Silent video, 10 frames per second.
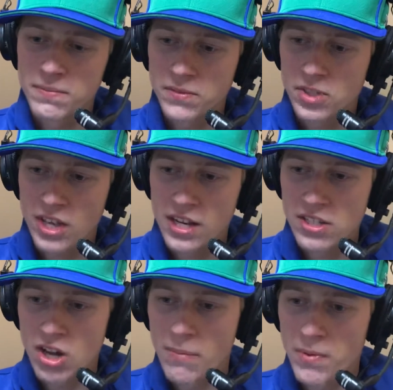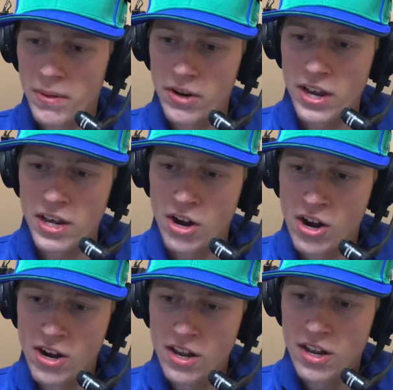just kind of stopped there
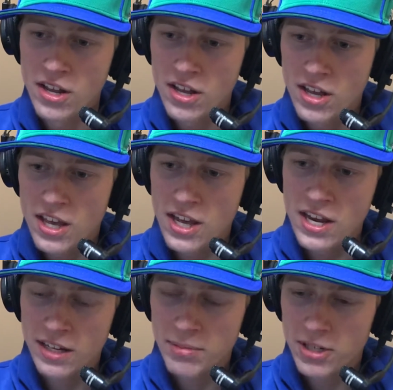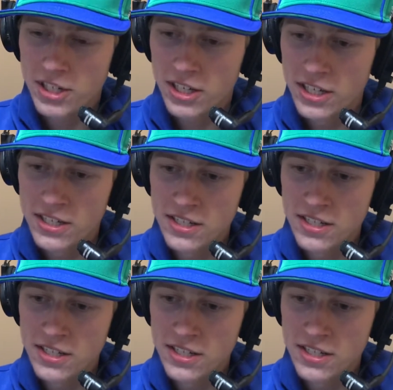hitting Nick pretty good.